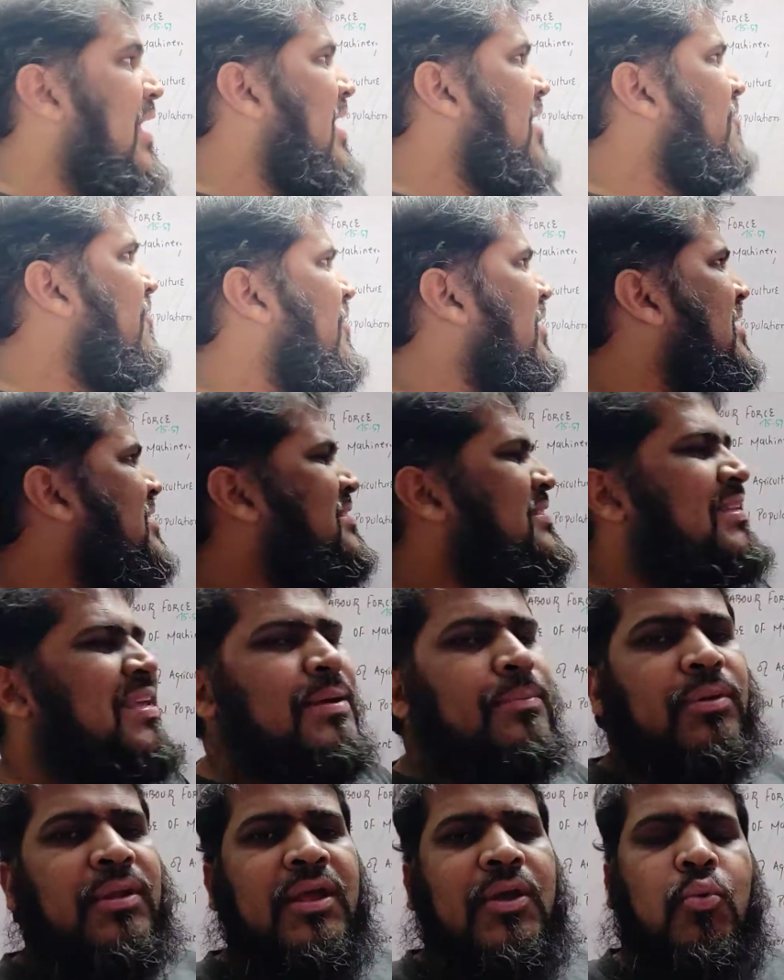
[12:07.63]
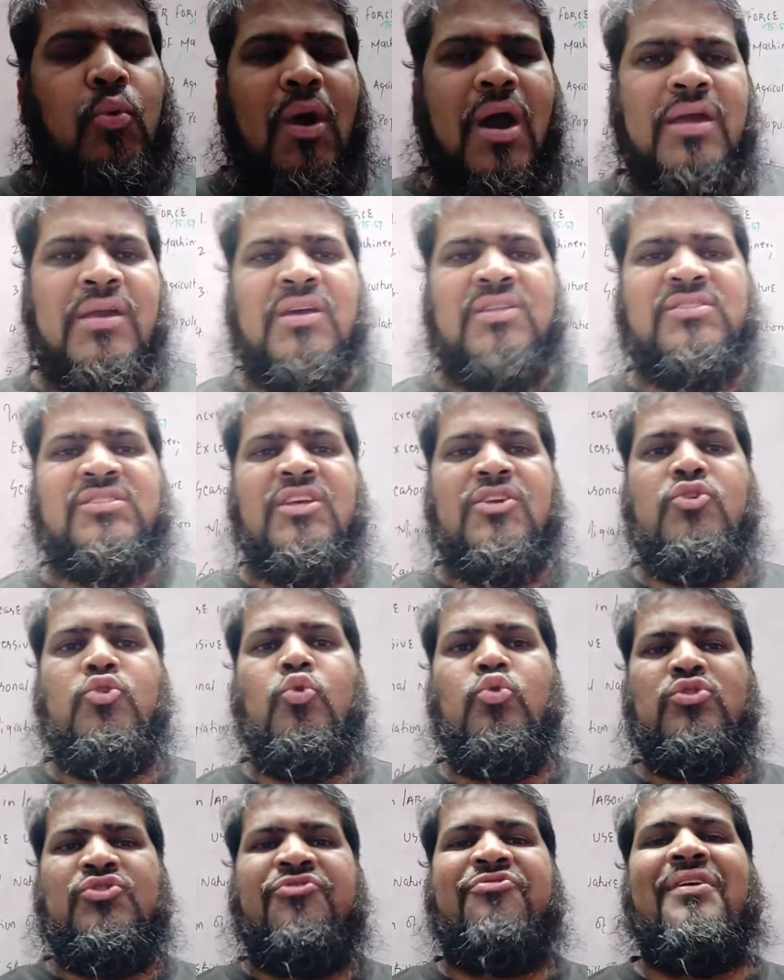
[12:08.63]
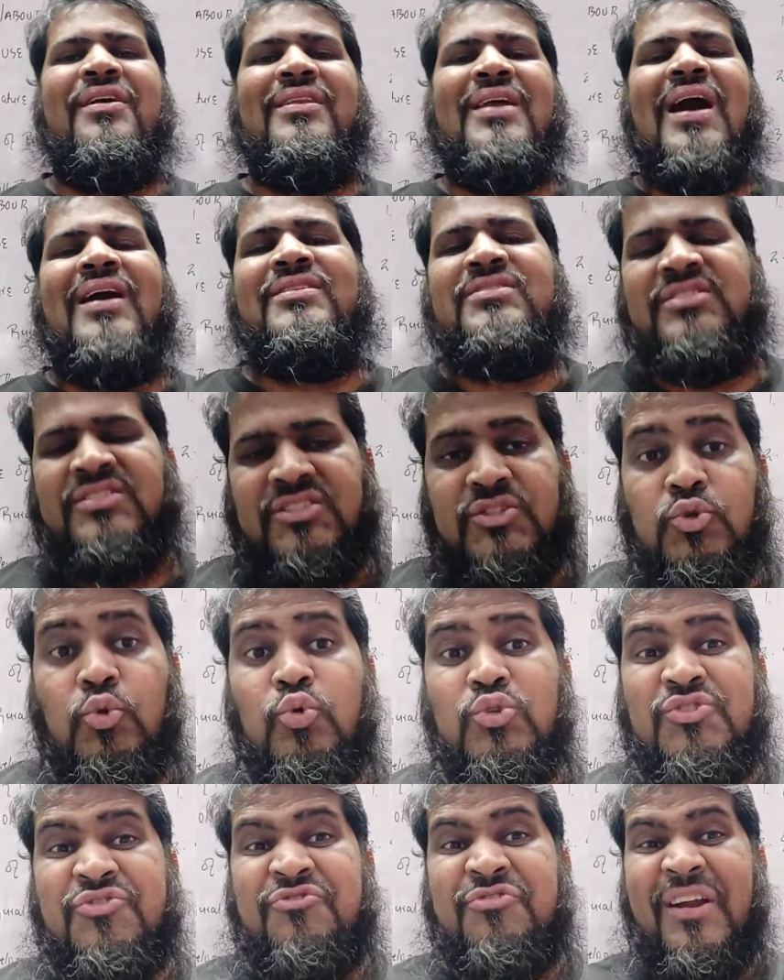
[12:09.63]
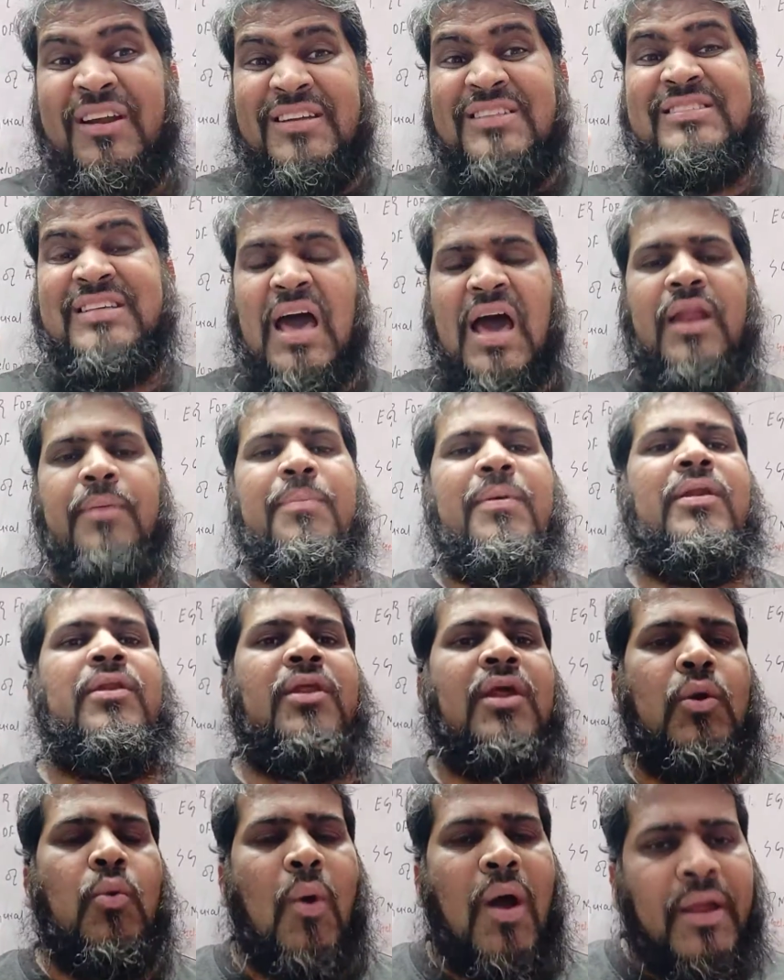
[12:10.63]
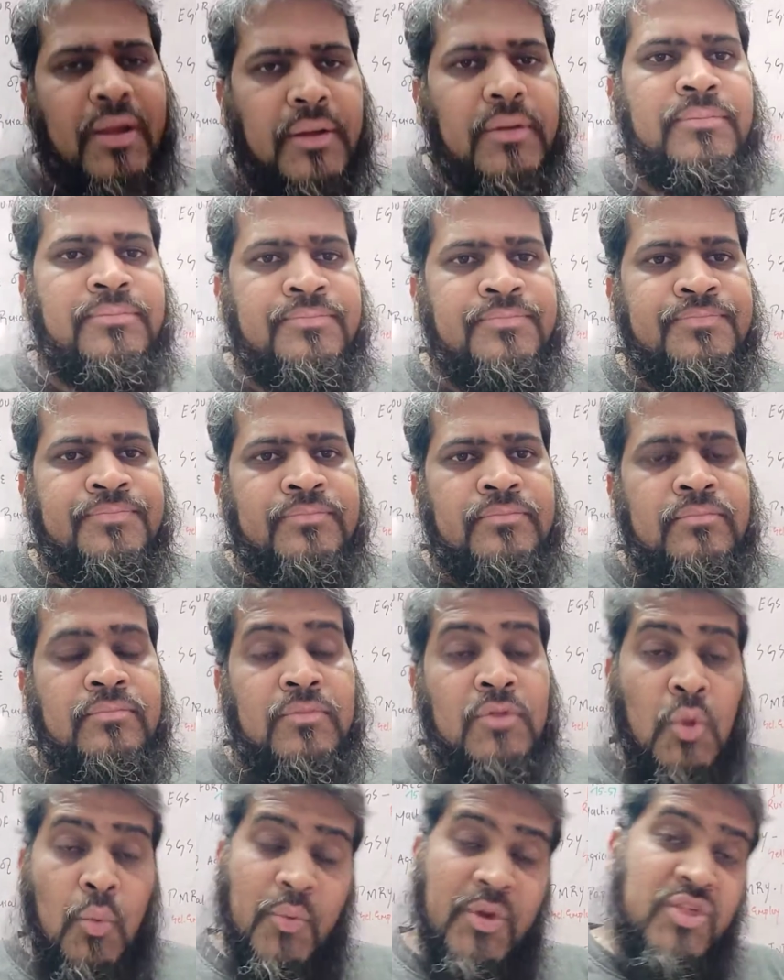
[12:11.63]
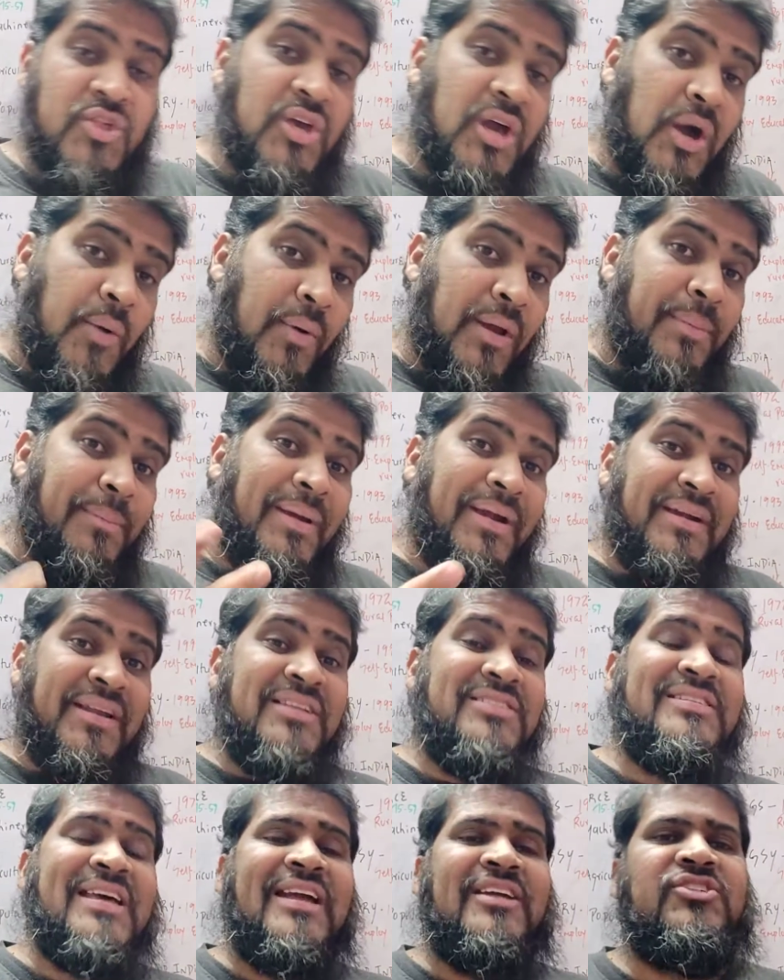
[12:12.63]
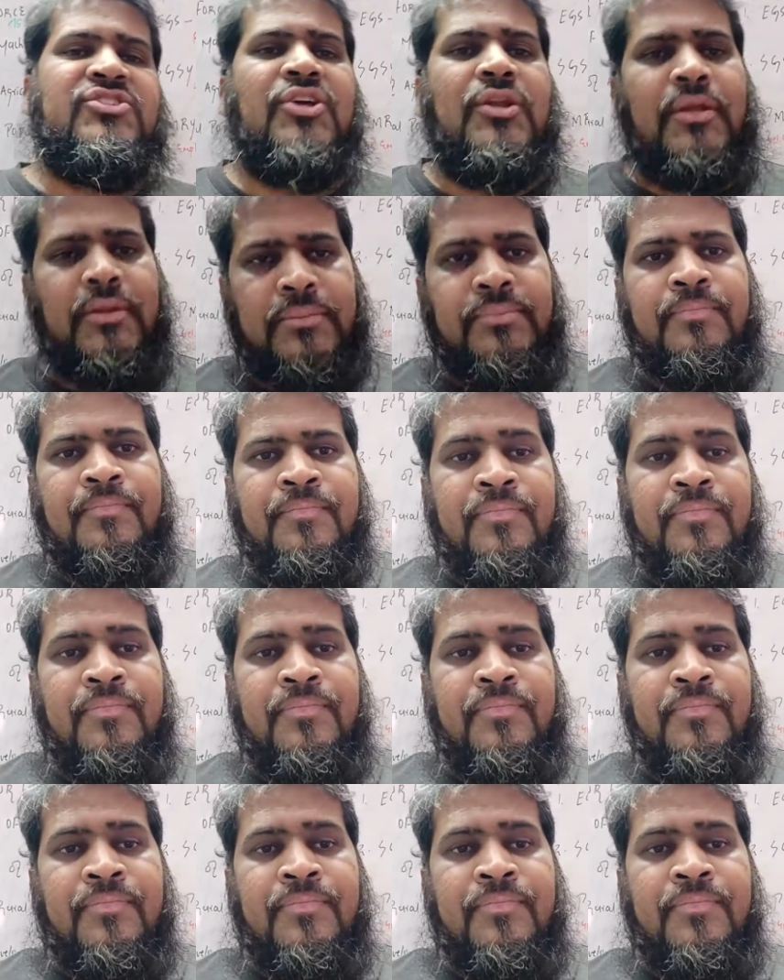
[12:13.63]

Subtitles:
Every scheme requires a huge finance. Huge funds are being required, which government is sanctioning.